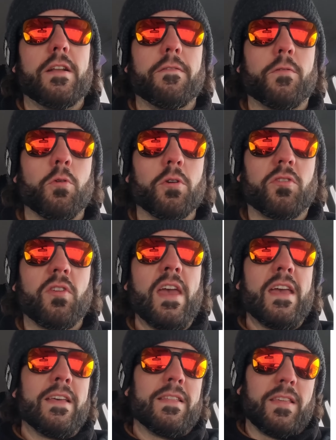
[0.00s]
Of course,
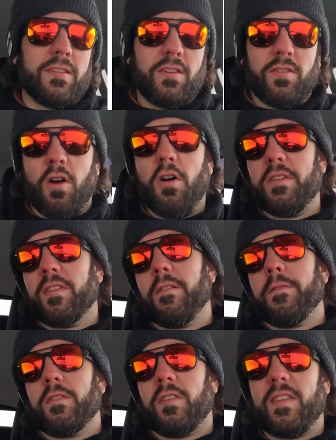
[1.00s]
this is all these
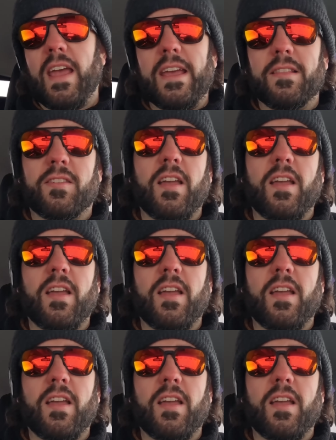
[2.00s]
different states